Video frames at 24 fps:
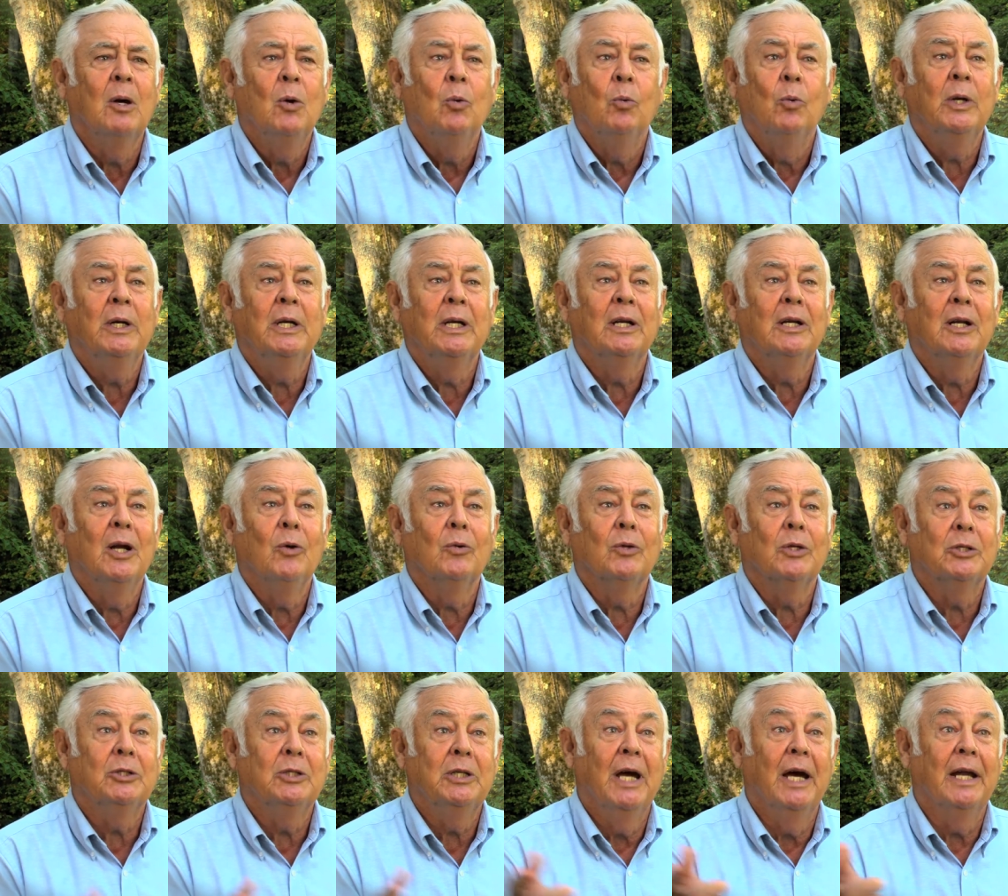We didn't know
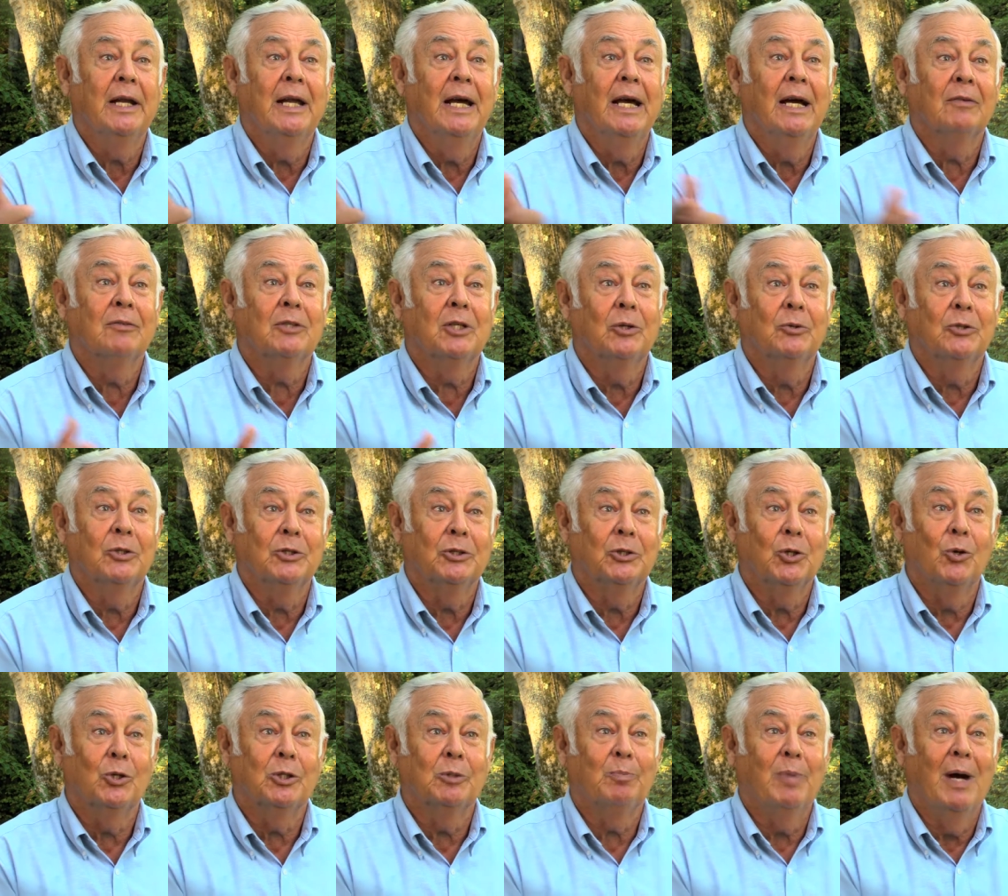that you had to have two. The
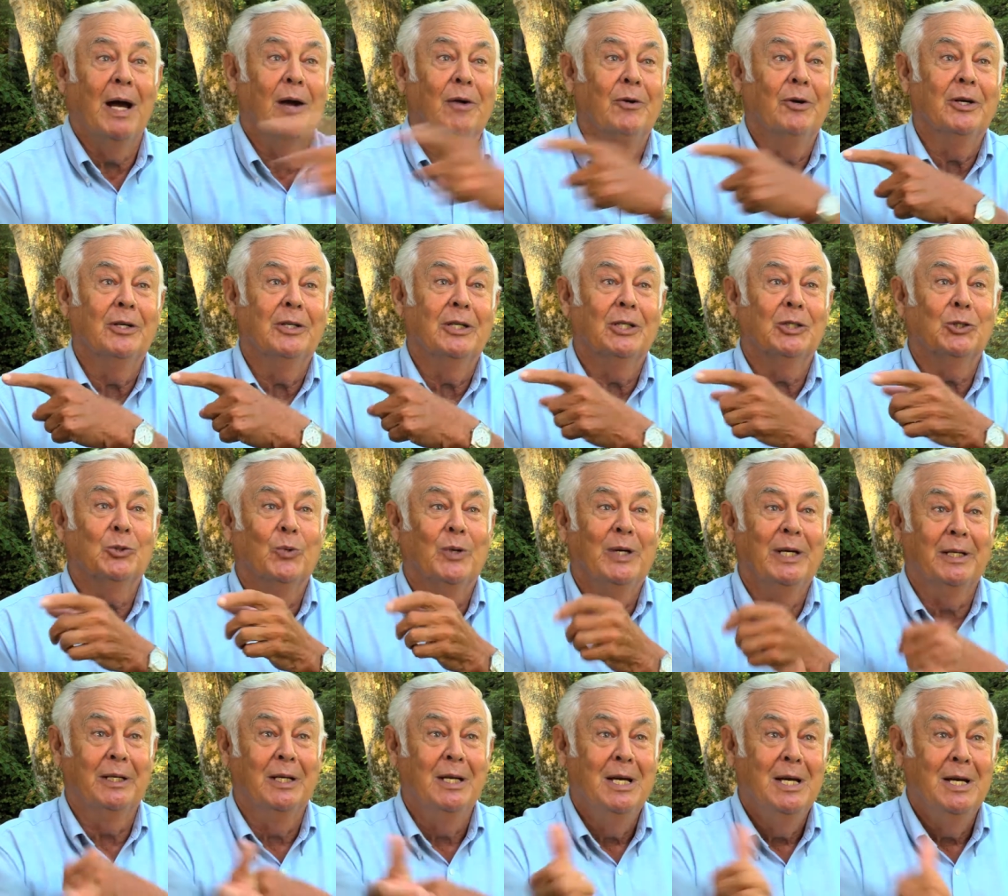Georgia Power run this way,
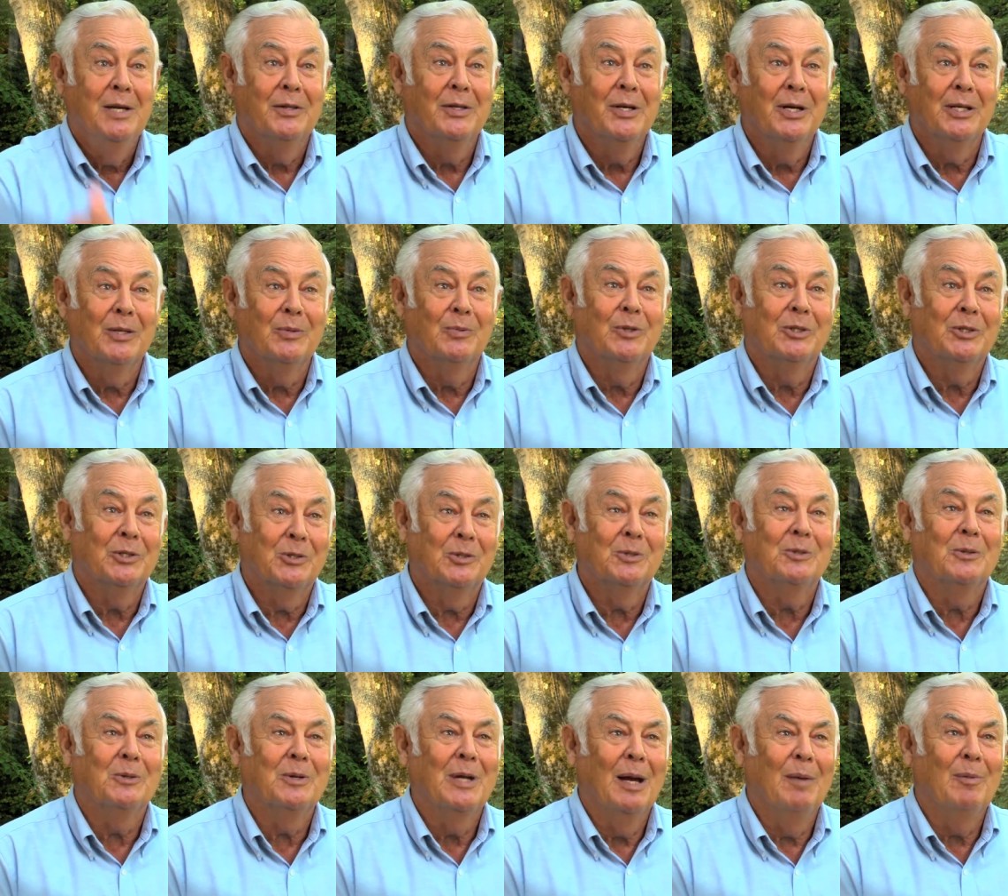and the other one was
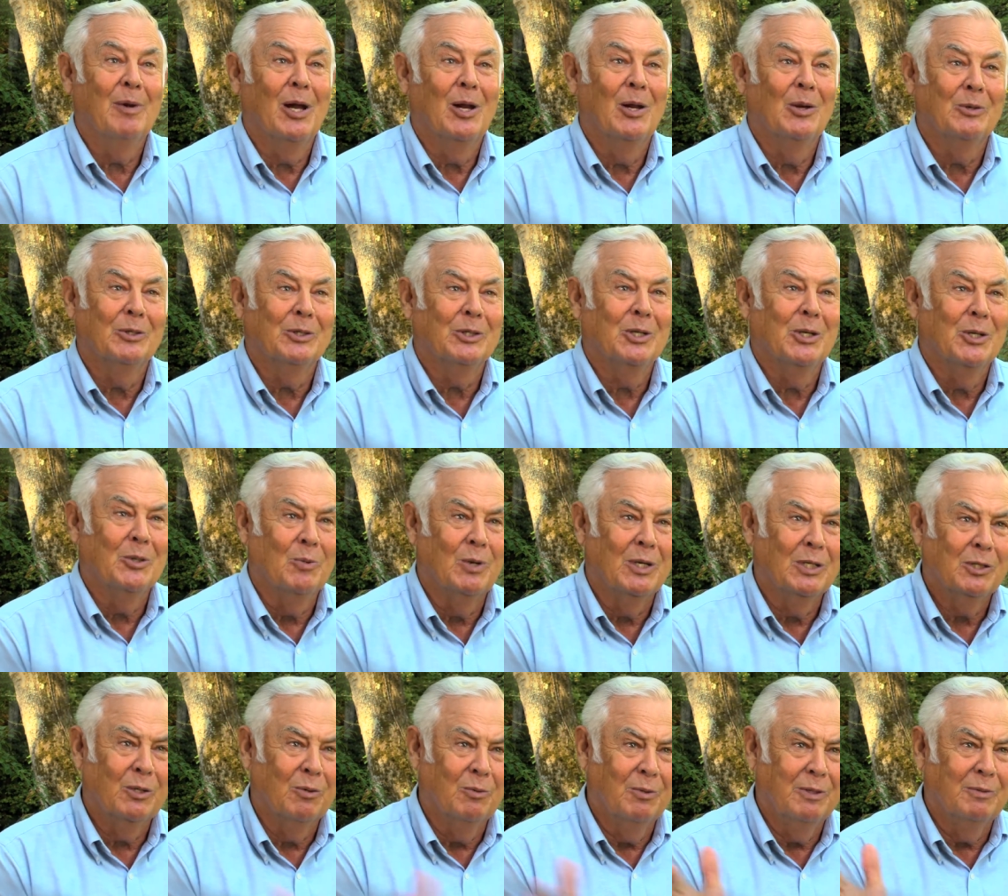Amicalola's the other way,
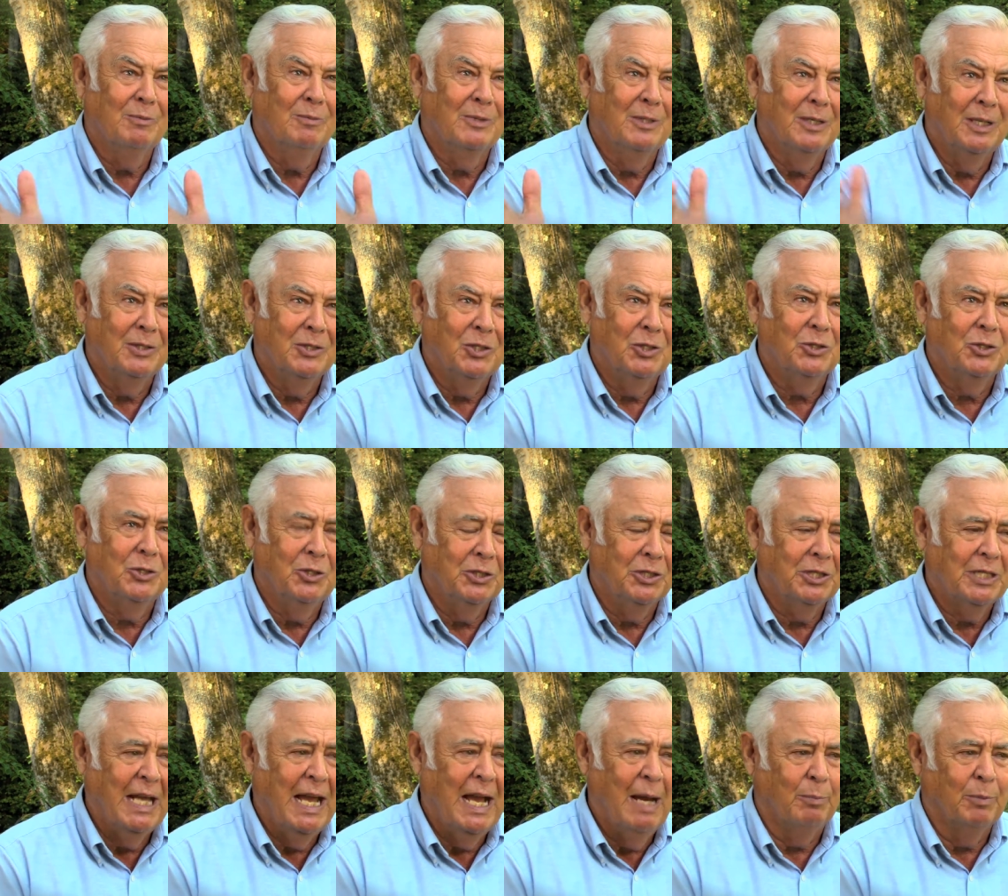so we, it just just
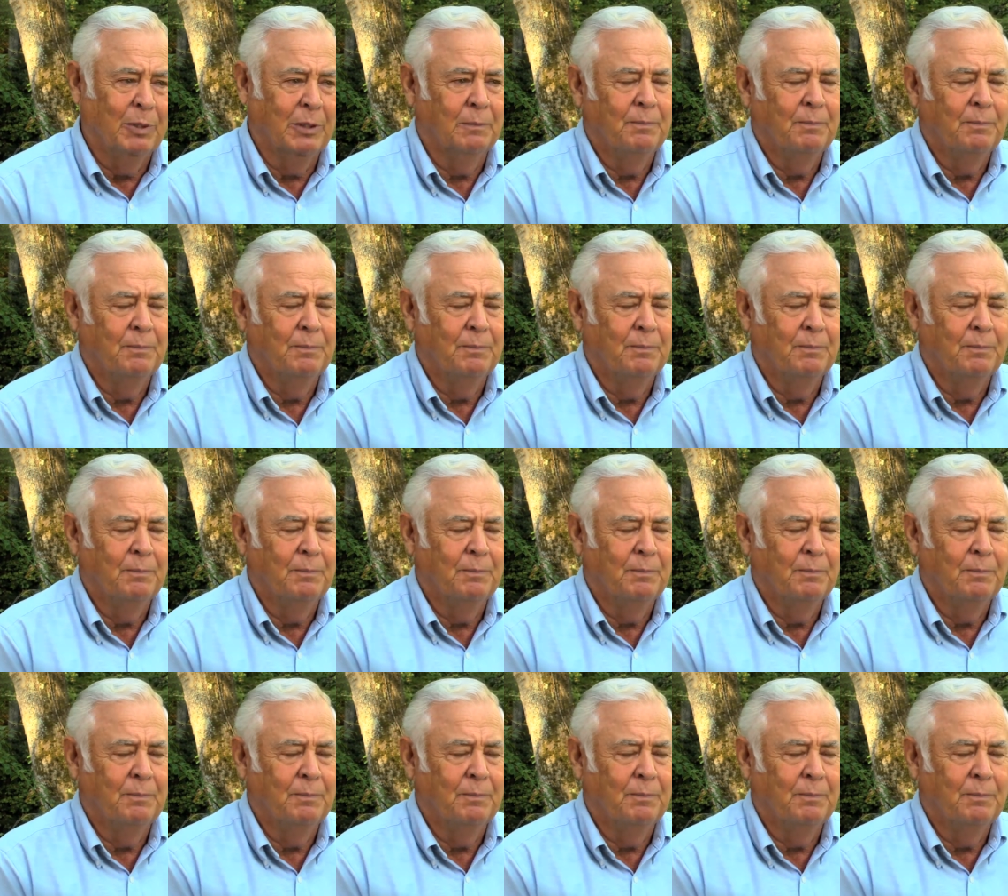happened.